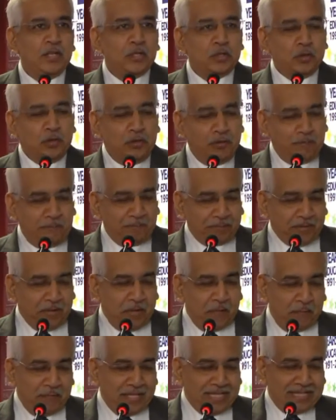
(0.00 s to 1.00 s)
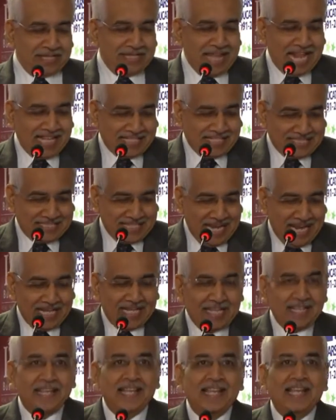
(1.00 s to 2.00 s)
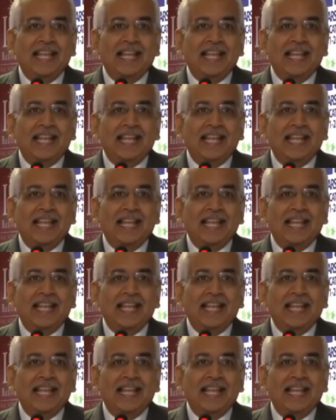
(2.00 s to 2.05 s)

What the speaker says: So with that said,